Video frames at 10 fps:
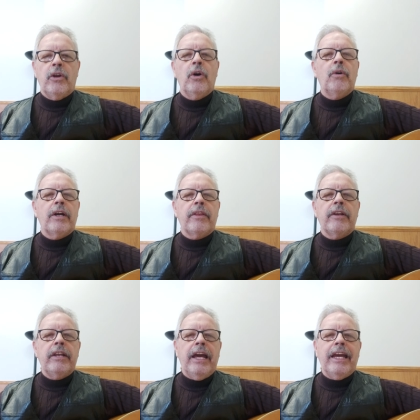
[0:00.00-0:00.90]
No other
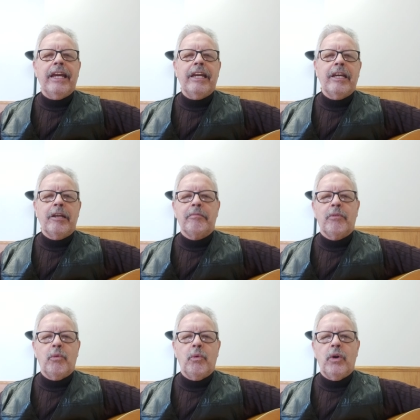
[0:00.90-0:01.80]
name
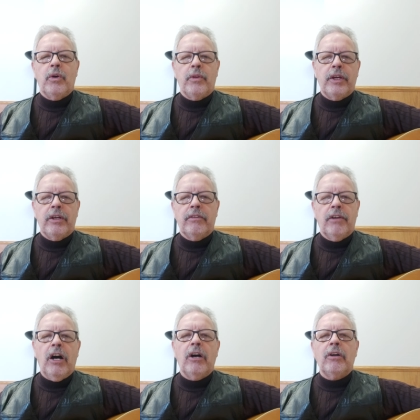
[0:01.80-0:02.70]
worthy of
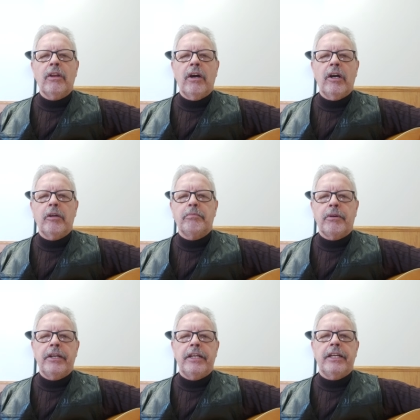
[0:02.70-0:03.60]
all our
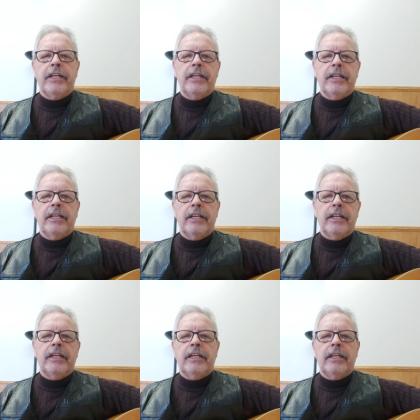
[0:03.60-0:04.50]

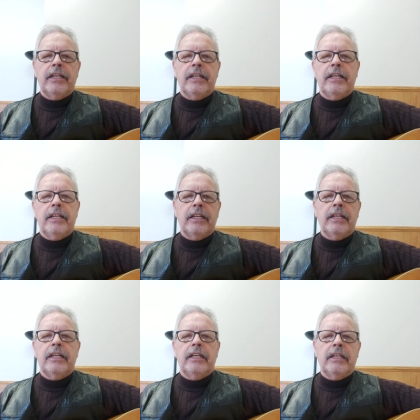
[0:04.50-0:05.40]

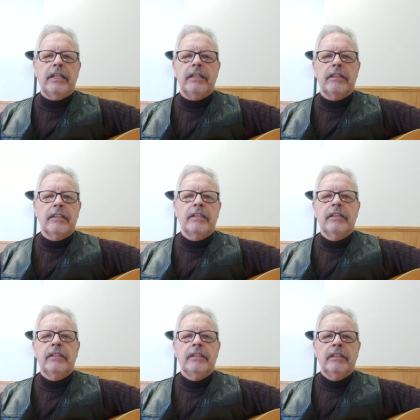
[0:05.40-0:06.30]
praise.
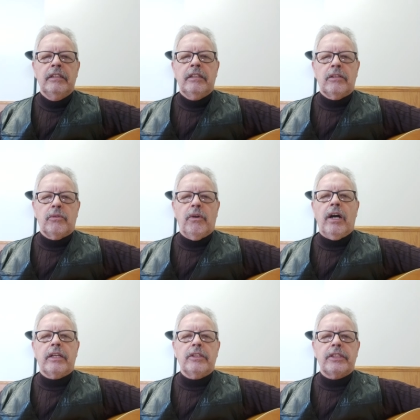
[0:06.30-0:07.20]
The
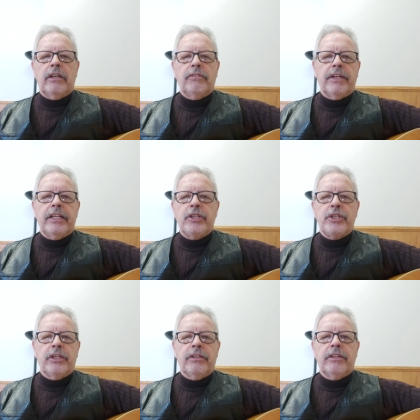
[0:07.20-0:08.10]
rock of
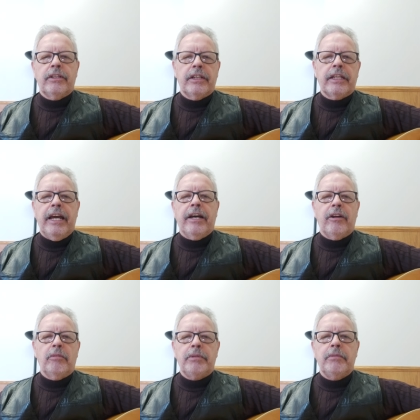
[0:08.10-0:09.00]
salvation that
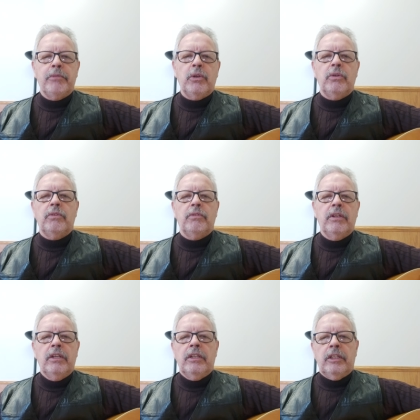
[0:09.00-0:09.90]
cannot be moved.
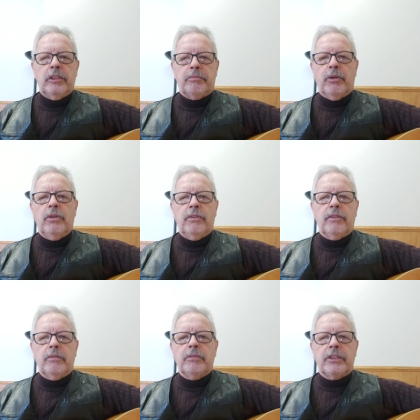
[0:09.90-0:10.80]
He's
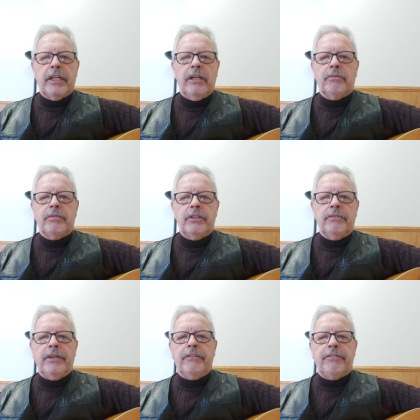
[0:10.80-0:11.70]
proven himself to
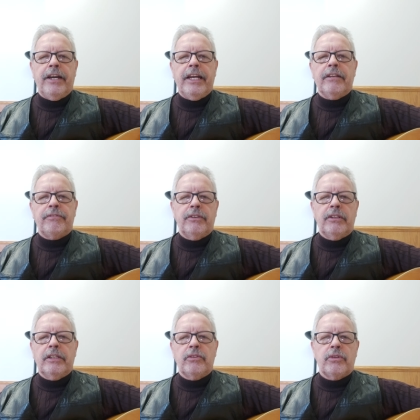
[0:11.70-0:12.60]
be
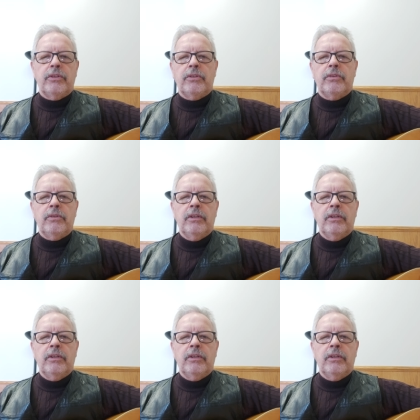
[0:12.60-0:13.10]
faithful and true.